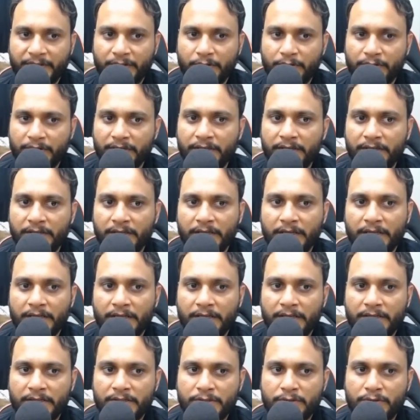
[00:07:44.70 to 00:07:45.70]
Okay,
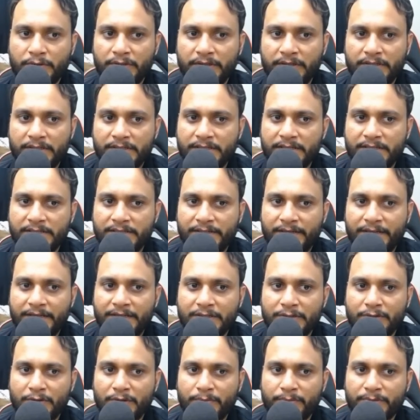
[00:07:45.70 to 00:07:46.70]
so in this case 3
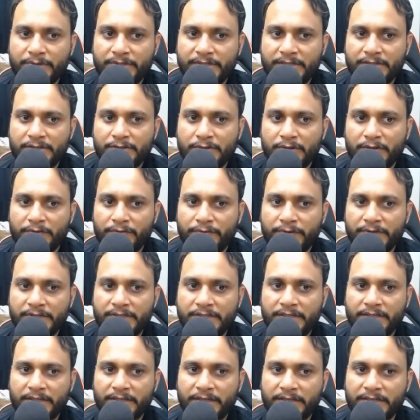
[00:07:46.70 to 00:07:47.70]
is not present, so the
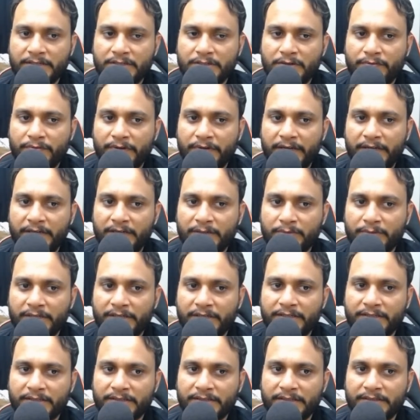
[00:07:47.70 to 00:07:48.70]
first occurrence of item
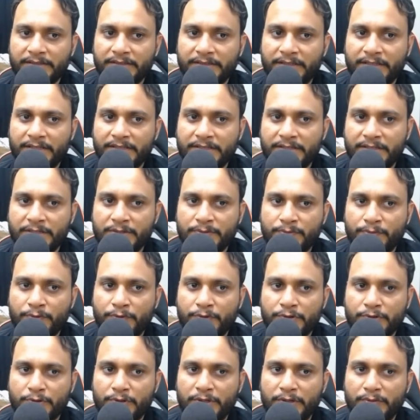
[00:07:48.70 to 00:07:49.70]
greater than 3 is this
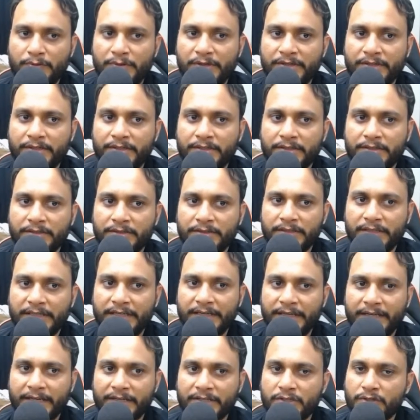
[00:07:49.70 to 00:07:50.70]
4, so it will return the
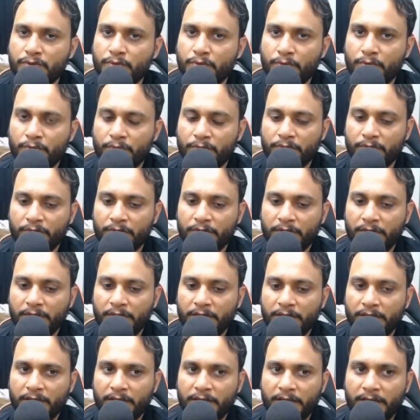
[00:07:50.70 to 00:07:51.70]
index 2.
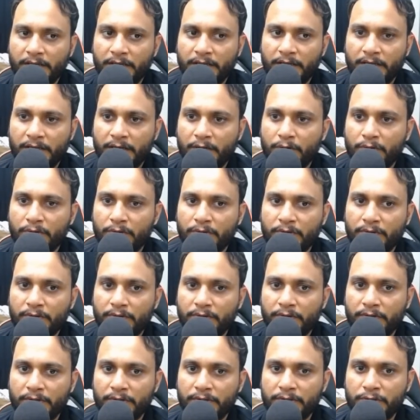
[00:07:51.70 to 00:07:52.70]
Now
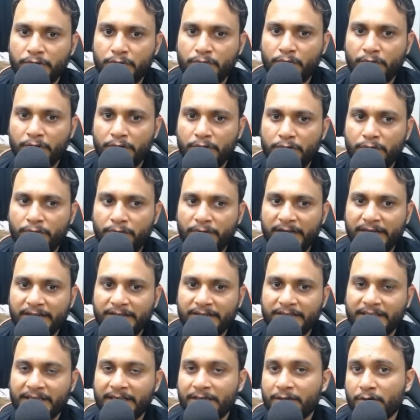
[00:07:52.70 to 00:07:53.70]
you want to
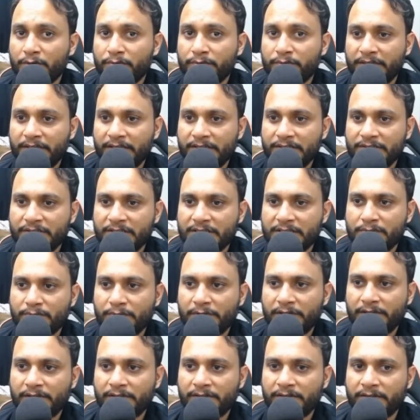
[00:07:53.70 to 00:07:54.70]
find the end of the range as
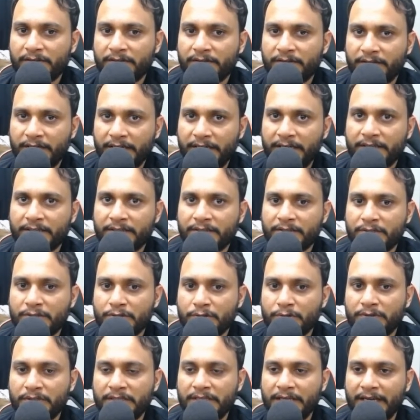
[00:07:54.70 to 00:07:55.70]
well, right?
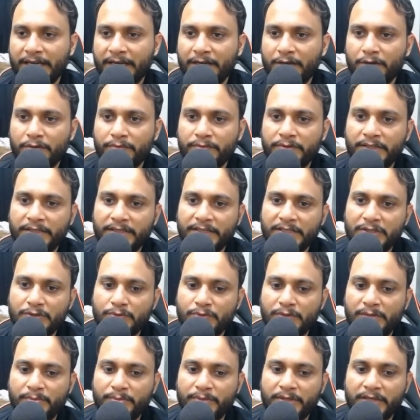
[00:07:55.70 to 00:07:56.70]
So the end of the range
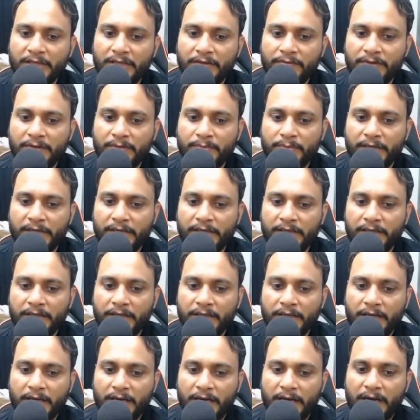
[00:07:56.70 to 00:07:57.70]
will be given by
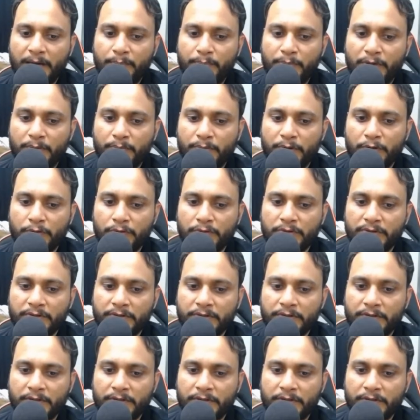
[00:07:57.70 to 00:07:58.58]
upper bound.